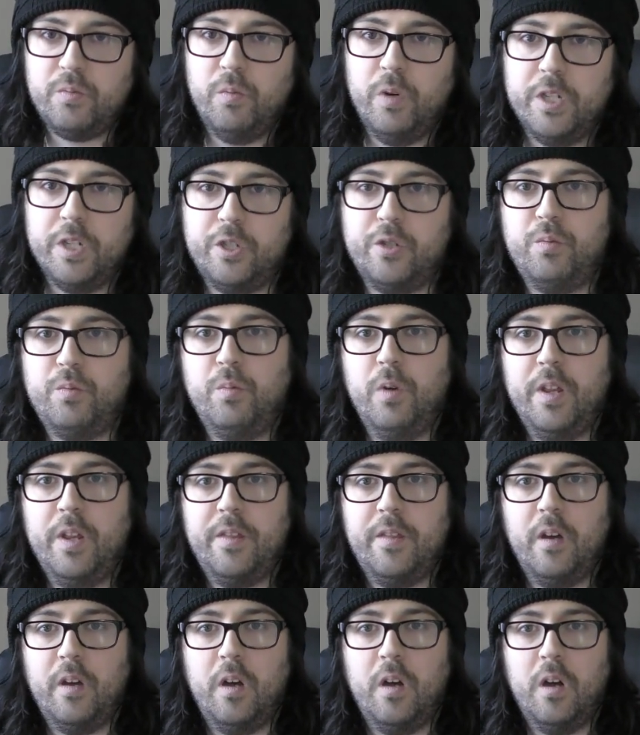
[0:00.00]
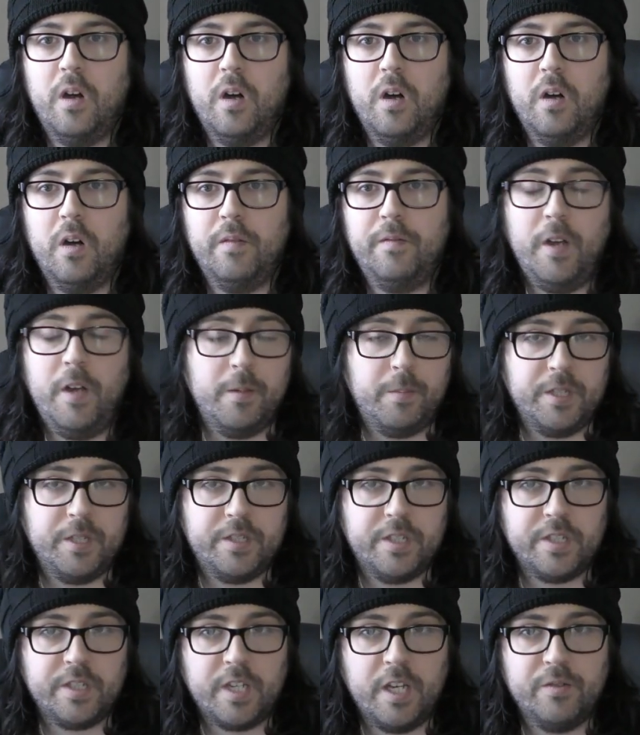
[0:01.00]
which with our fabulous
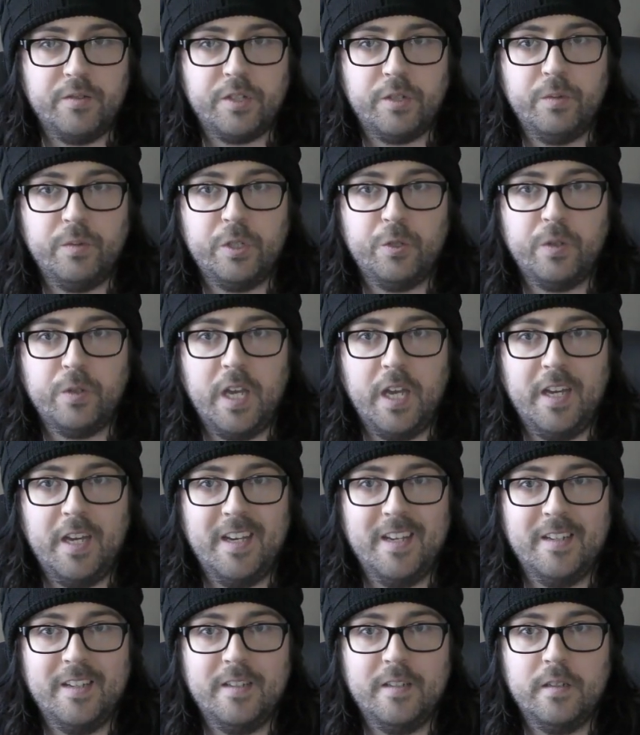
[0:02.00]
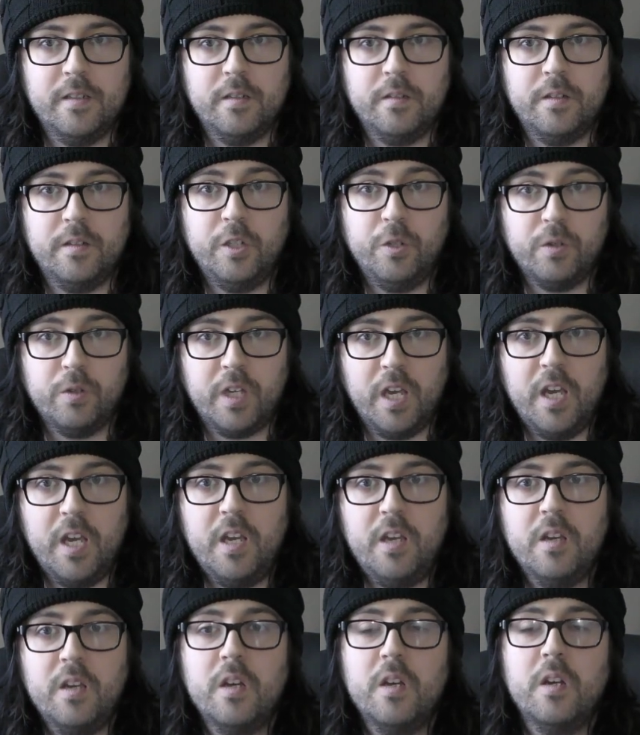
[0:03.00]
discounts that we do get in the
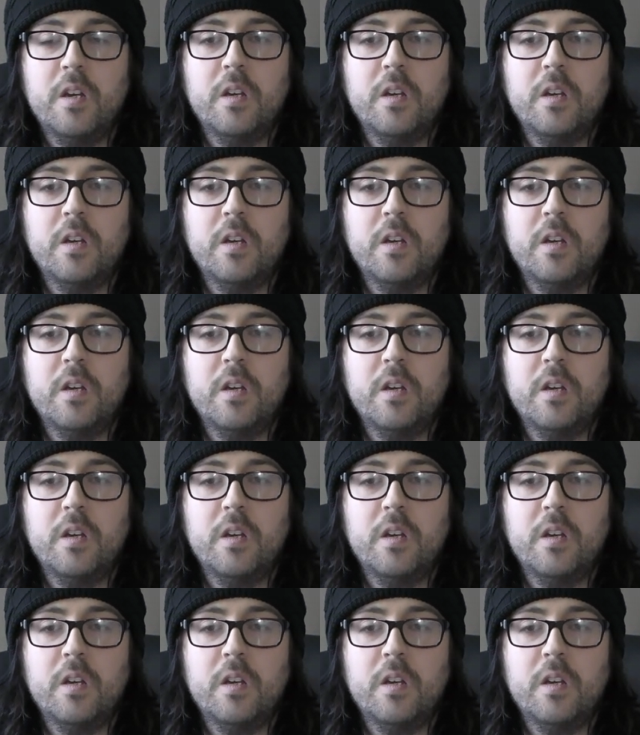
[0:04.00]
UK,